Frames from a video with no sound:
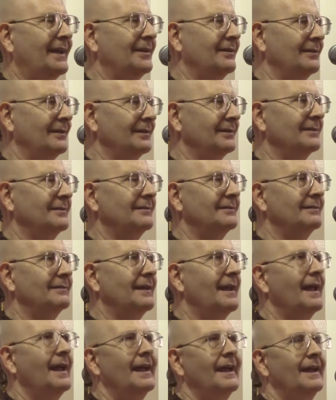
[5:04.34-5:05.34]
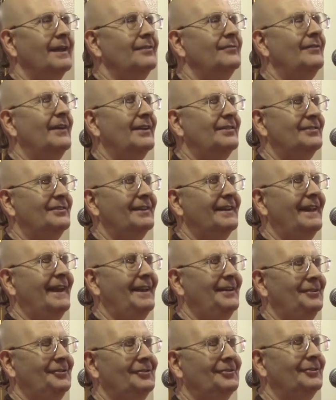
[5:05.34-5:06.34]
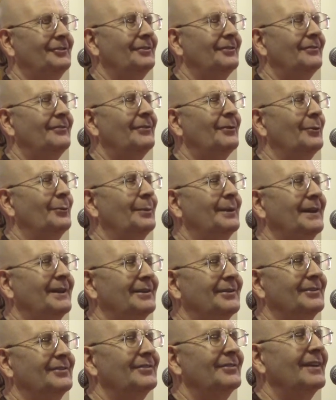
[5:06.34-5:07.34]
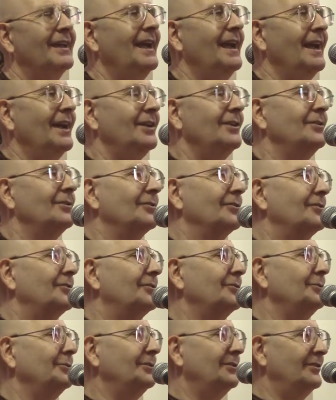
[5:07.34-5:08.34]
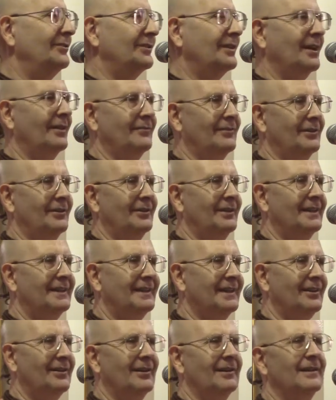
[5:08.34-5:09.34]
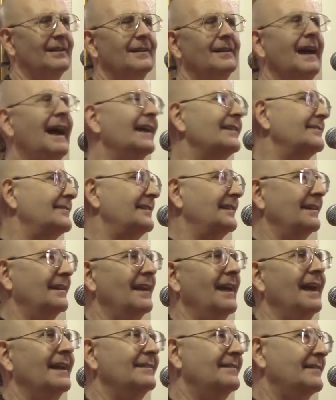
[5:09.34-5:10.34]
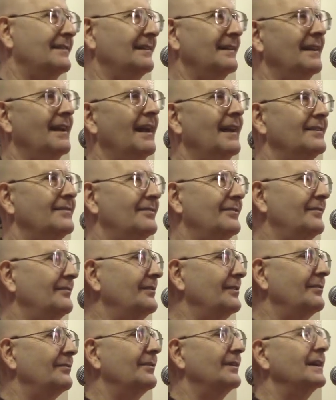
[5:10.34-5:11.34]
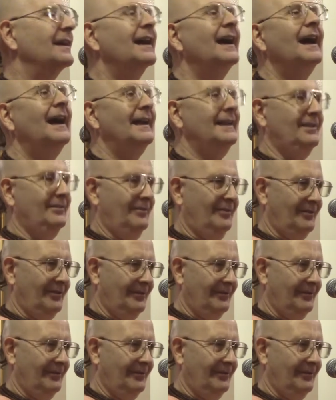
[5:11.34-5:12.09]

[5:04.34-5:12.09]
a little investigation of phobias, you'll soon discover that there are lots and lots and lots of different kinds